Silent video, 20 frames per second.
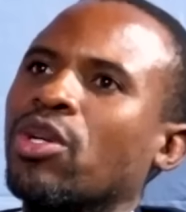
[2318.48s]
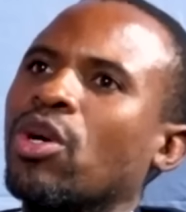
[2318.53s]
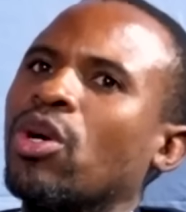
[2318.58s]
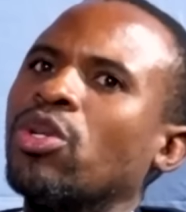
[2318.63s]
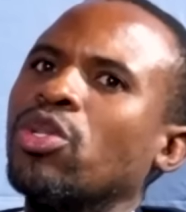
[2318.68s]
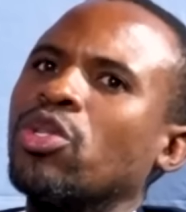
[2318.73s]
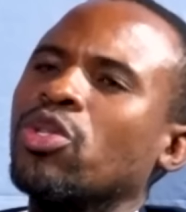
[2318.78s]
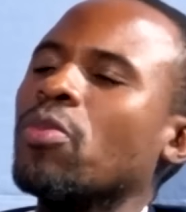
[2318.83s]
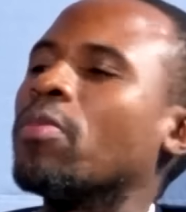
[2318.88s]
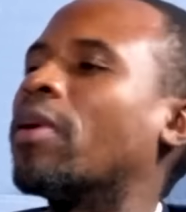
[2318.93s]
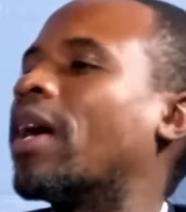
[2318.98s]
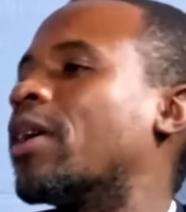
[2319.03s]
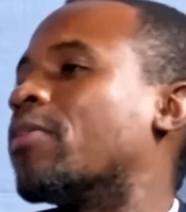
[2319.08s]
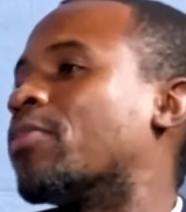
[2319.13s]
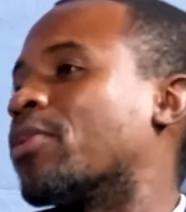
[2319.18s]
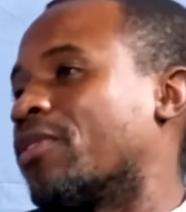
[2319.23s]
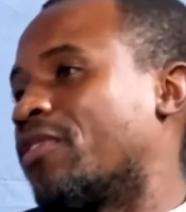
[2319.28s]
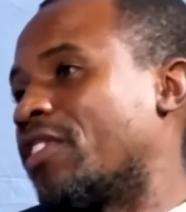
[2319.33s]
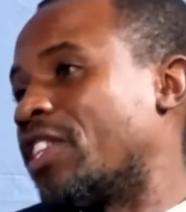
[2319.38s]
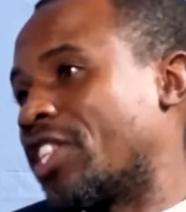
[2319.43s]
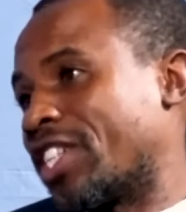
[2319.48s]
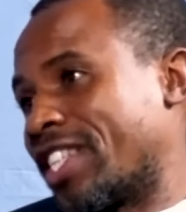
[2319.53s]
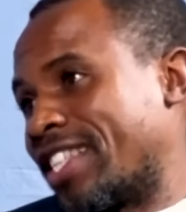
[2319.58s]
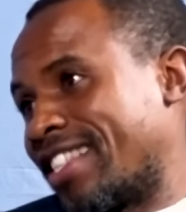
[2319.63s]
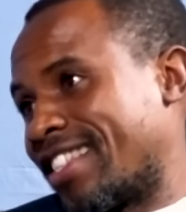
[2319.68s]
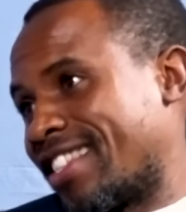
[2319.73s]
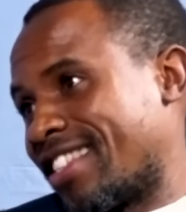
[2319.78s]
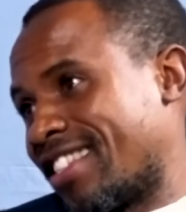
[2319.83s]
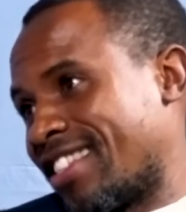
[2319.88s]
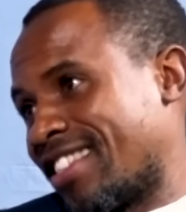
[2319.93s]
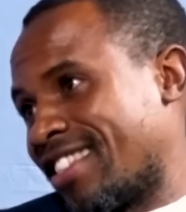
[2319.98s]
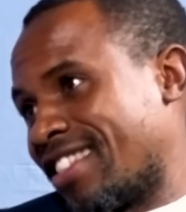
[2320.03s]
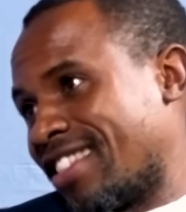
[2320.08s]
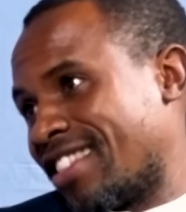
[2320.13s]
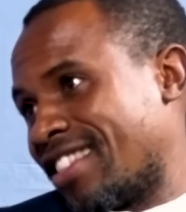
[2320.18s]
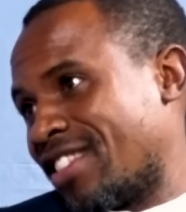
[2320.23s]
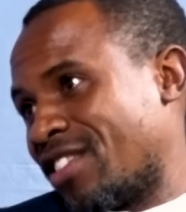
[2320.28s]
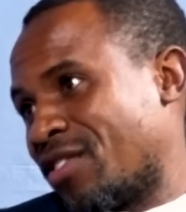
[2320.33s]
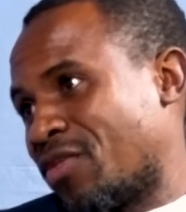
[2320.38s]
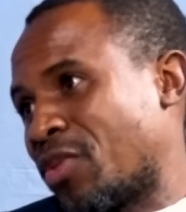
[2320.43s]
gone to buy provisions
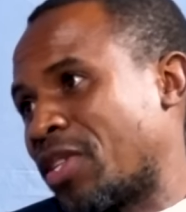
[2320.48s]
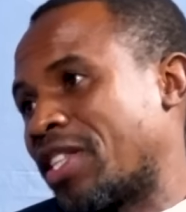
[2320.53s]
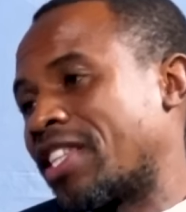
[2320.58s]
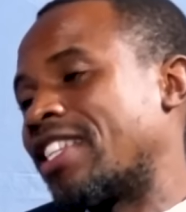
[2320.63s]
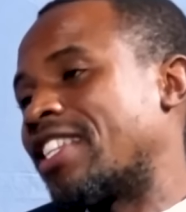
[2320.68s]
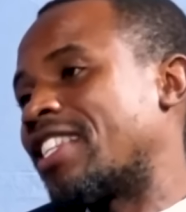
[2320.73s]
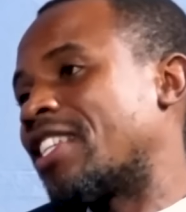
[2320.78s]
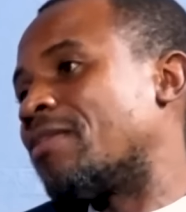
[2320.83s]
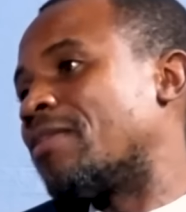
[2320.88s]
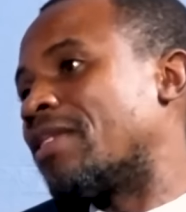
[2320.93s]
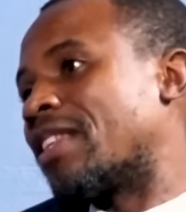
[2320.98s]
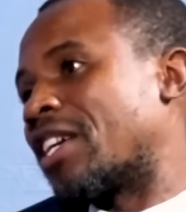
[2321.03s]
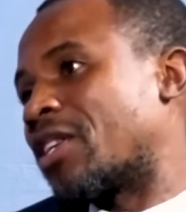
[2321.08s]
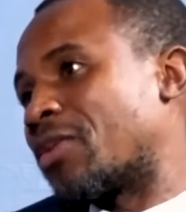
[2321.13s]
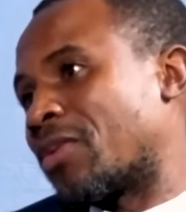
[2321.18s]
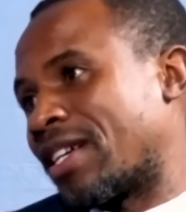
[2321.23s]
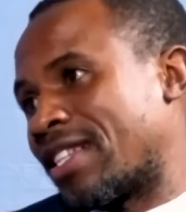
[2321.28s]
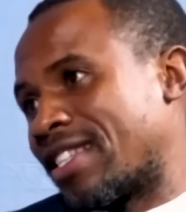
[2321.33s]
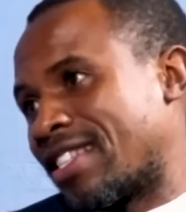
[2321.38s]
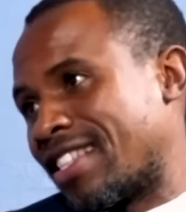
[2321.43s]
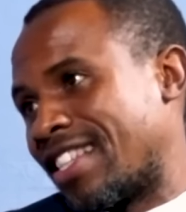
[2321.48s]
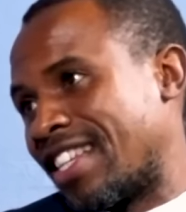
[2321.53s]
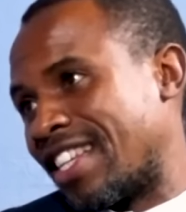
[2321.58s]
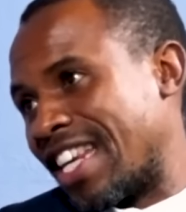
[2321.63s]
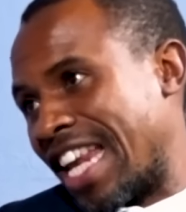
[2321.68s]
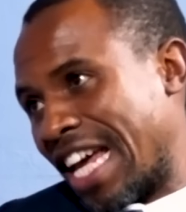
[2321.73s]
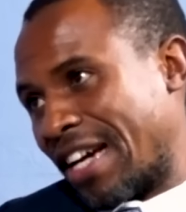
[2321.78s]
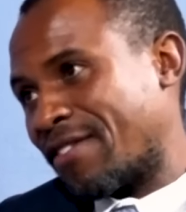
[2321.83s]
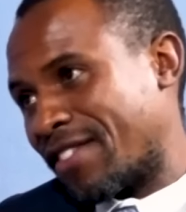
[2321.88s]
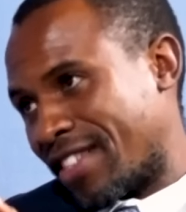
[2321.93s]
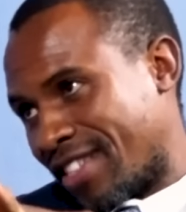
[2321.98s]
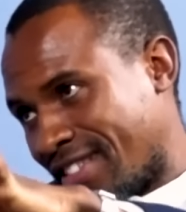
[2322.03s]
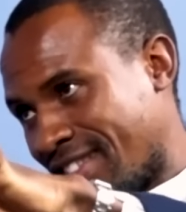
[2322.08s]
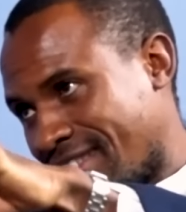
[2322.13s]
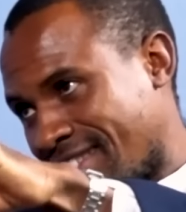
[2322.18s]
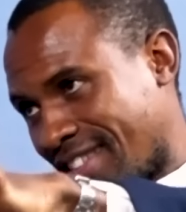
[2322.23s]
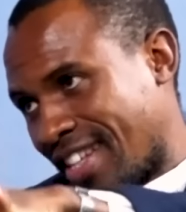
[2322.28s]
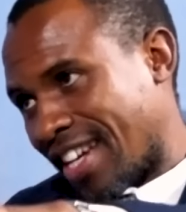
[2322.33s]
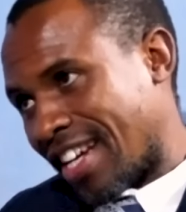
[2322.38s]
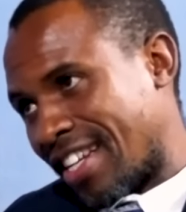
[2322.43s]
for the team that was left
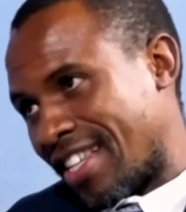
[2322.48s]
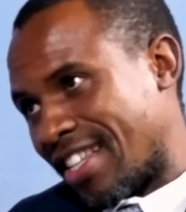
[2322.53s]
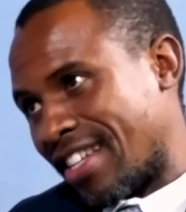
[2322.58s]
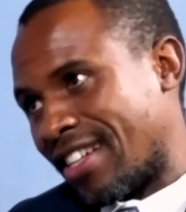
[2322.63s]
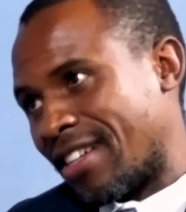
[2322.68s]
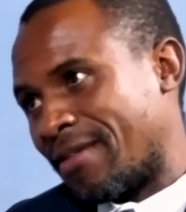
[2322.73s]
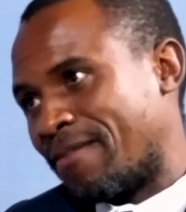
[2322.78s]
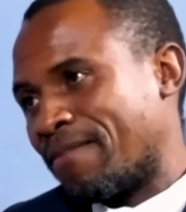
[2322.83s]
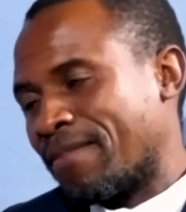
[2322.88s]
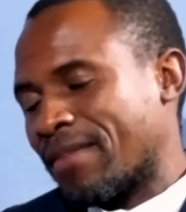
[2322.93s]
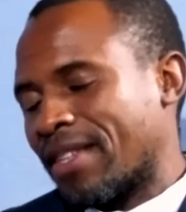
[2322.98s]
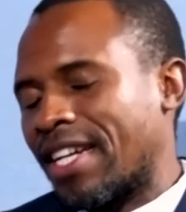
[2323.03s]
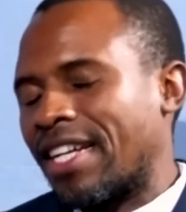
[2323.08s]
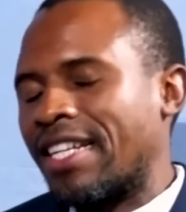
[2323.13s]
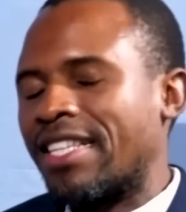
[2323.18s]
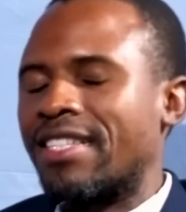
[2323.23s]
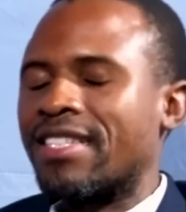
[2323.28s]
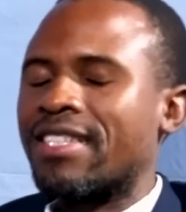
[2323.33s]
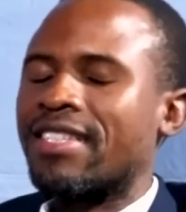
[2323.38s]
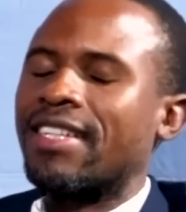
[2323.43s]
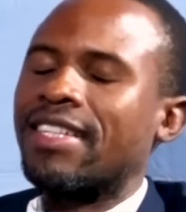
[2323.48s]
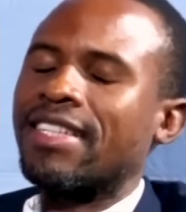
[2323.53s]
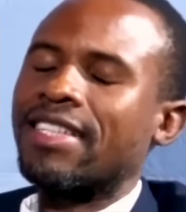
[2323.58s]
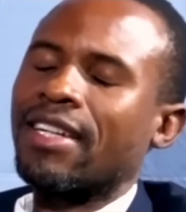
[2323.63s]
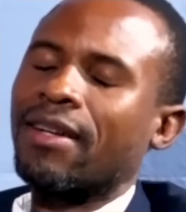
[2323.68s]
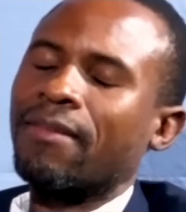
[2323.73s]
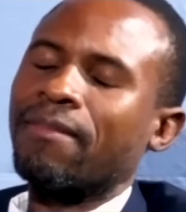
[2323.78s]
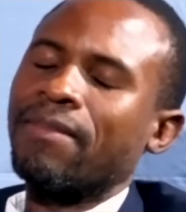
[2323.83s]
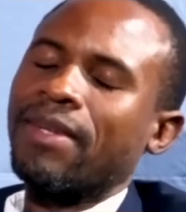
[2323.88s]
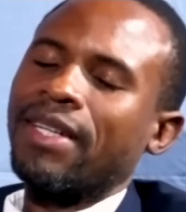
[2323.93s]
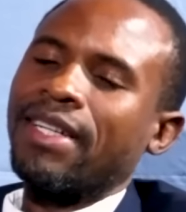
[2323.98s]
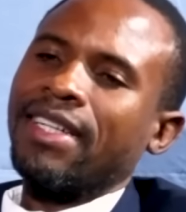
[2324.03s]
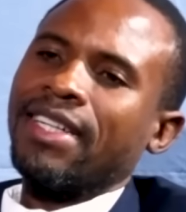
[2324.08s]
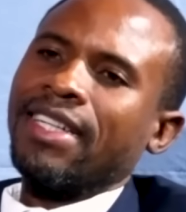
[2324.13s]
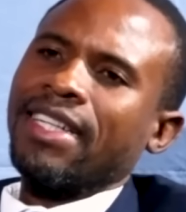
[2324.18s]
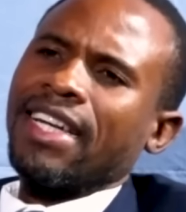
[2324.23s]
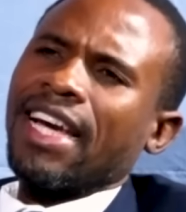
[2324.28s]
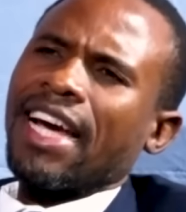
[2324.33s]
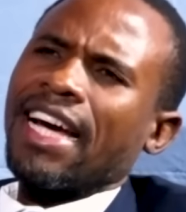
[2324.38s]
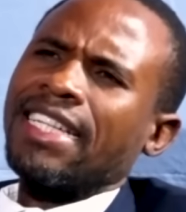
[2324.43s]
at the center.
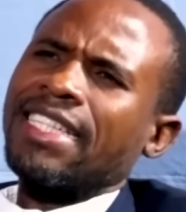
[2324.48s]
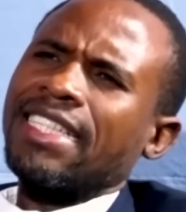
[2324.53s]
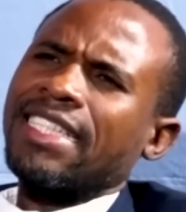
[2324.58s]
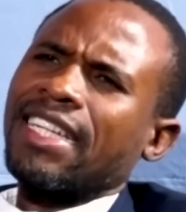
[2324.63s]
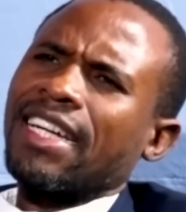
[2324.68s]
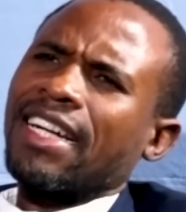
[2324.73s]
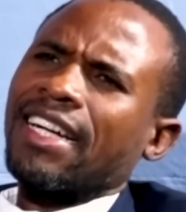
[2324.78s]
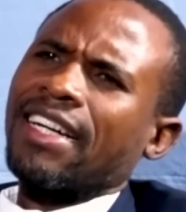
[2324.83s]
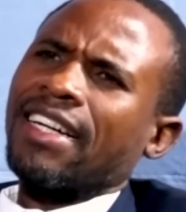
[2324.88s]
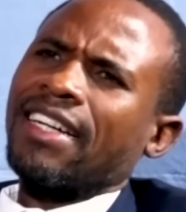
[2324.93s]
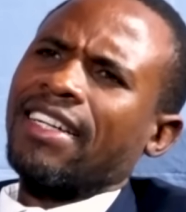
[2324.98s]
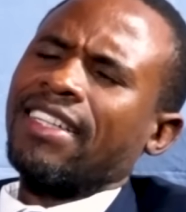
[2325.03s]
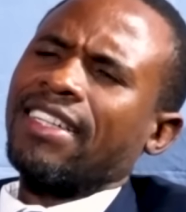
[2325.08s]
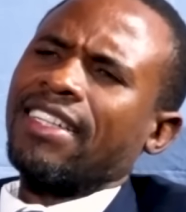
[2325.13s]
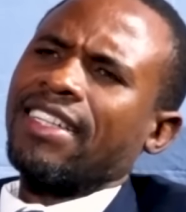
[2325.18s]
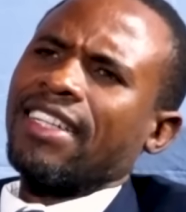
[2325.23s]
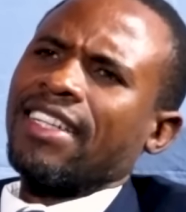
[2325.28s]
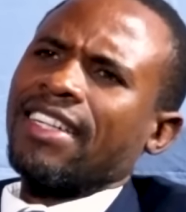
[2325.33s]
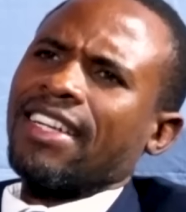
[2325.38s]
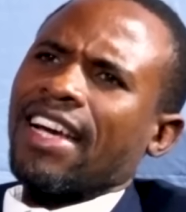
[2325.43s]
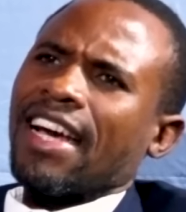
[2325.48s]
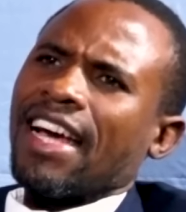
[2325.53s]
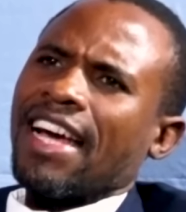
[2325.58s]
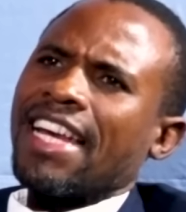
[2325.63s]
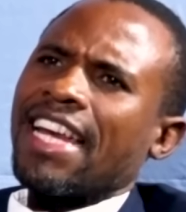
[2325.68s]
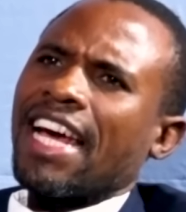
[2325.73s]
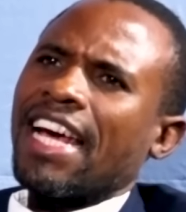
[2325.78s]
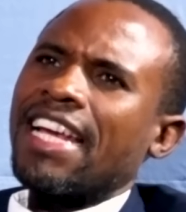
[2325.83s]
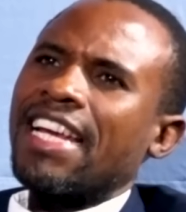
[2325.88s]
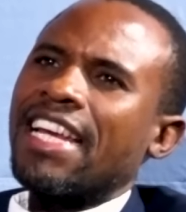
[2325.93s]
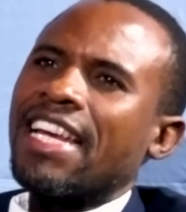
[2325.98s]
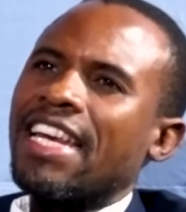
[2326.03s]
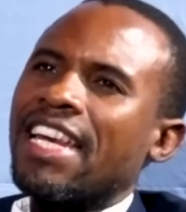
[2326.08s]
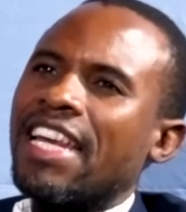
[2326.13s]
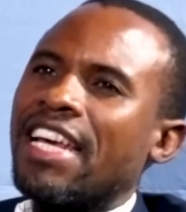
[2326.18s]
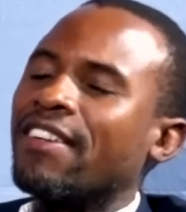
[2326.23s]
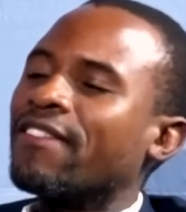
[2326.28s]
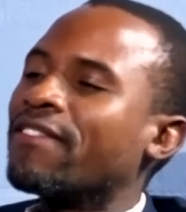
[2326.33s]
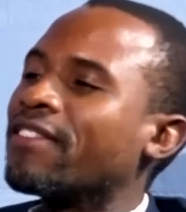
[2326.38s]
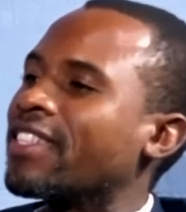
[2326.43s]
And I
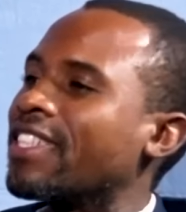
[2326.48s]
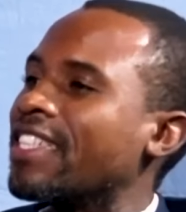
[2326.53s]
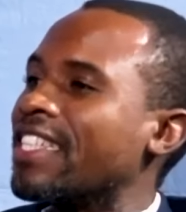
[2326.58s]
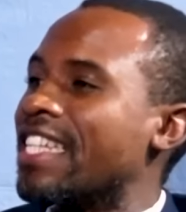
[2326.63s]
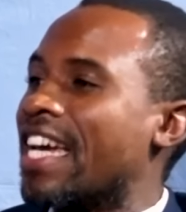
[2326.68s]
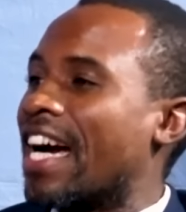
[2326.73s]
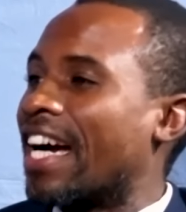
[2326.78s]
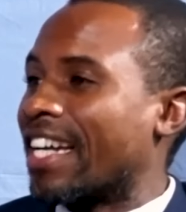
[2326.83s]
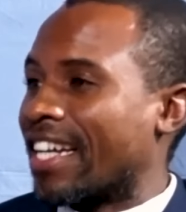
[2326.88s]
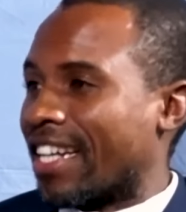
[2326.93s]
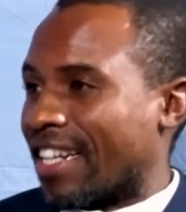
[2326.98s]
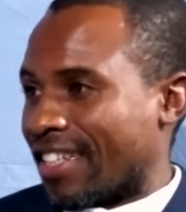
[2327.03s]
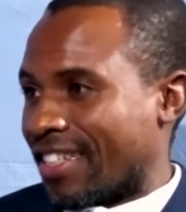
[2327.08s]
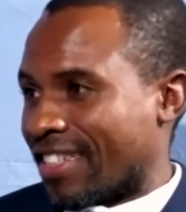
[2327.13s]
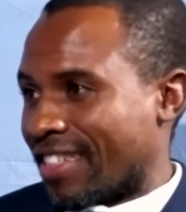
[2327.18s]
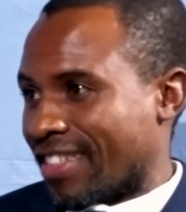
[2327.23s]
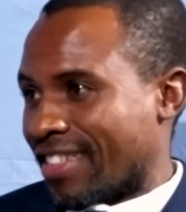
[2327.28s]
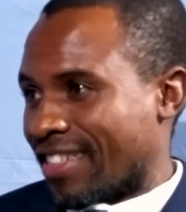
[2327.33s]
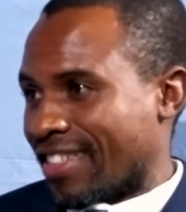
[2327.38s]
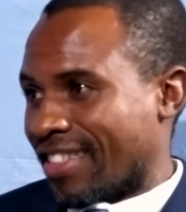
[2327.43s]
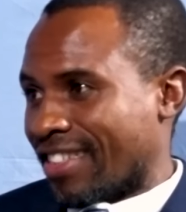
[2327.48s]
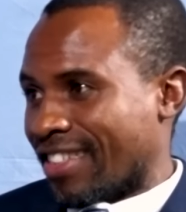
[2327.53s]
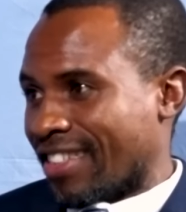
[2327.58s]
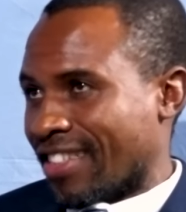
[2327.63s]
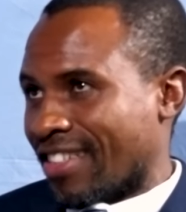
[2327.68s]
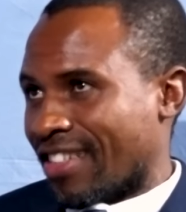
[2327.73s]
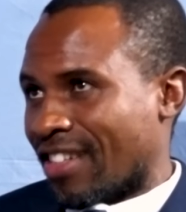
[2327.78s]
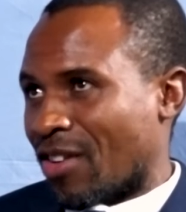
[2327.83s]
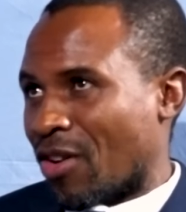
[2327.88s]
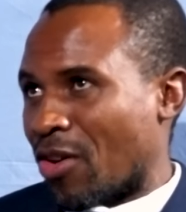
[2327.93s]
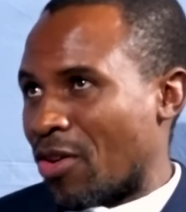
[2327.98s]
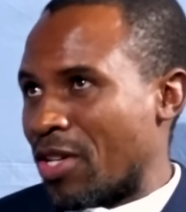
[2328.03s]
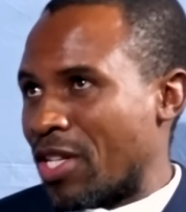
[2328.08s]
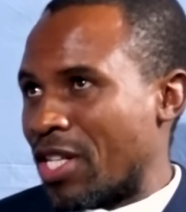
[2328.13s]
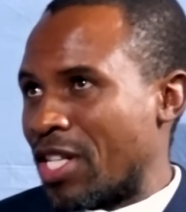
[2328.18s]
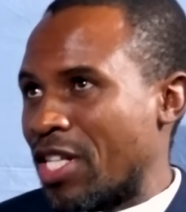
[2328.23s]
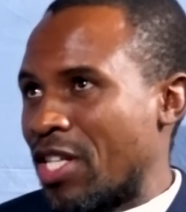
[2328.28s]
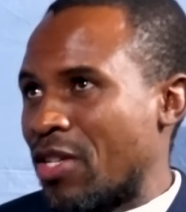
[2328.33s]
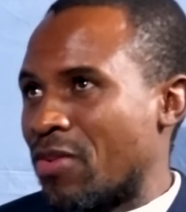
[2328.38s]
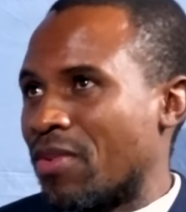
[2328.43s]
left Nyanga
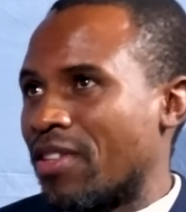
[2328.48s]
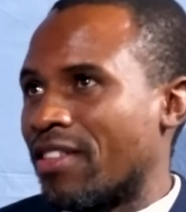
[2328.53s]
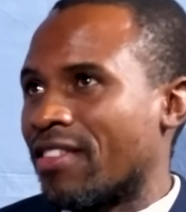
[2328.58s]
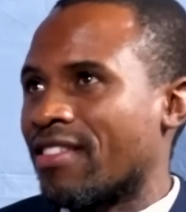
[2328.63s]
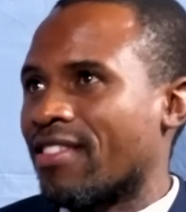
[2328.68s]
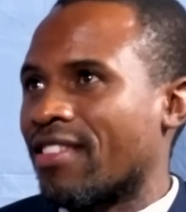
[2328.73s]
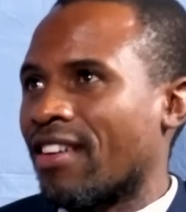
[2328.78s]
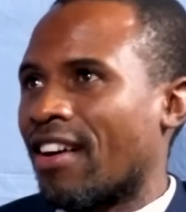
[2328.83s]
only with